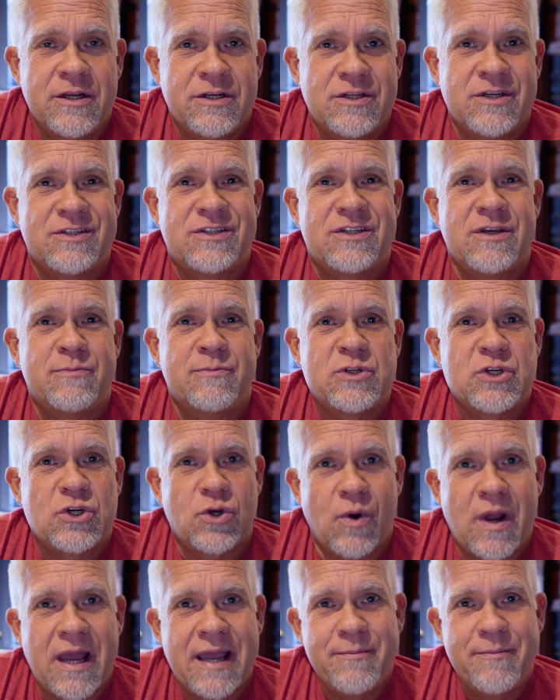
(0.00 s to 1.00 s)
to
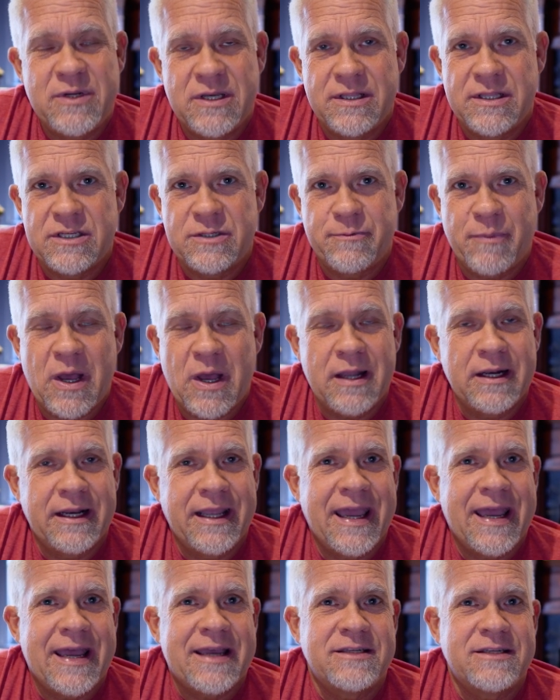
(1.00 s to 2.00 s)
subscribe to this
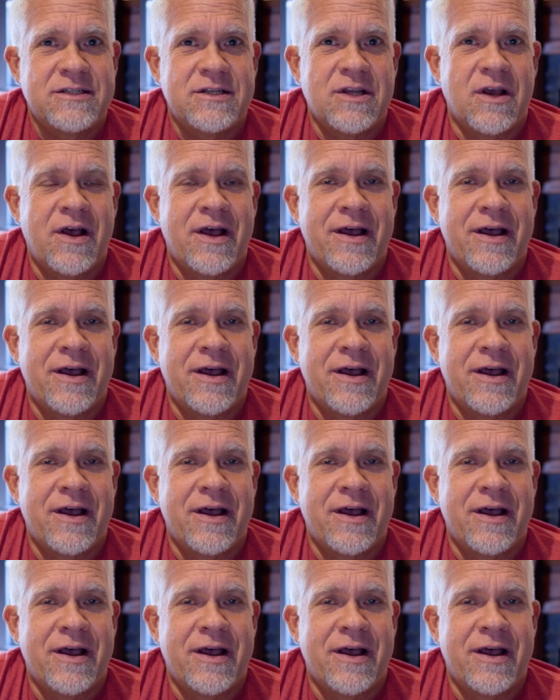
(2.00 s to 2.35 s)
podcast